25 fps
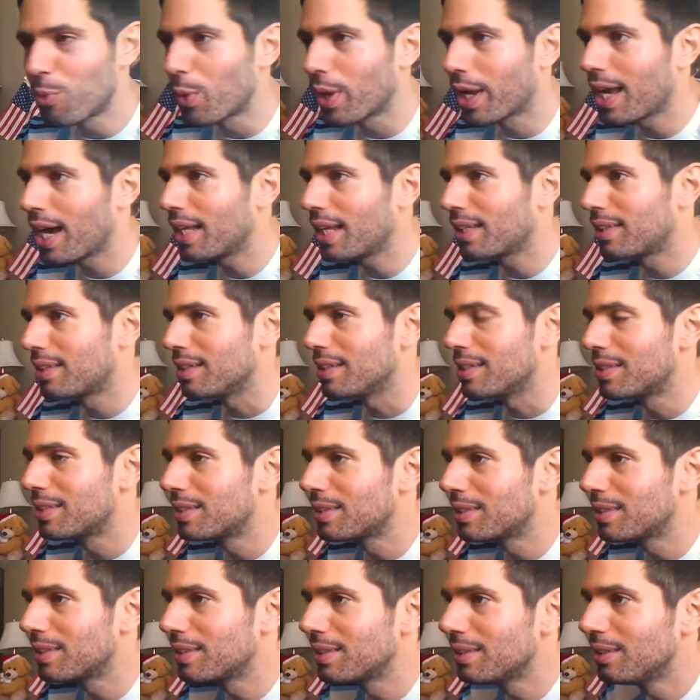We got
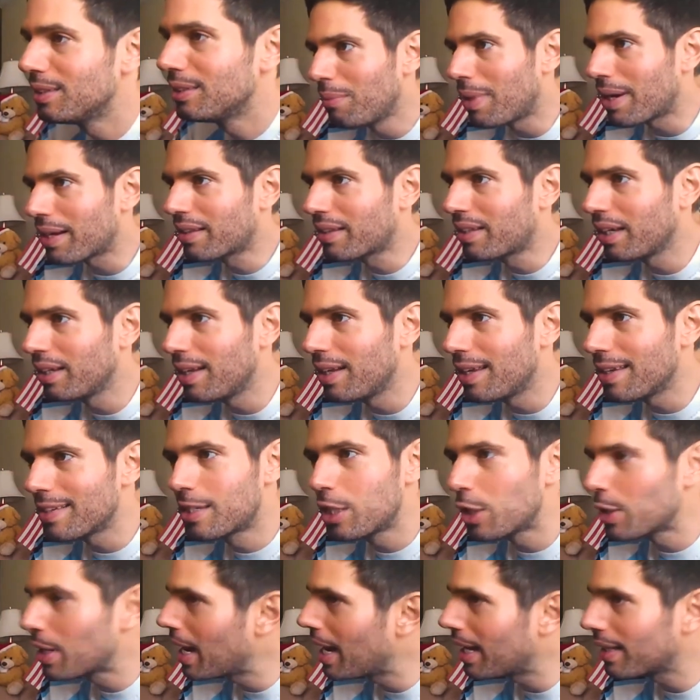this.
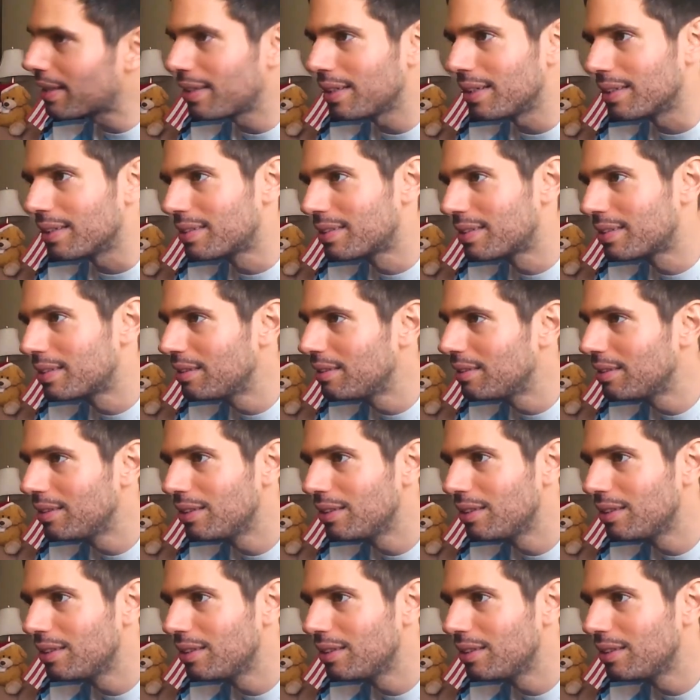Martinez, you got this.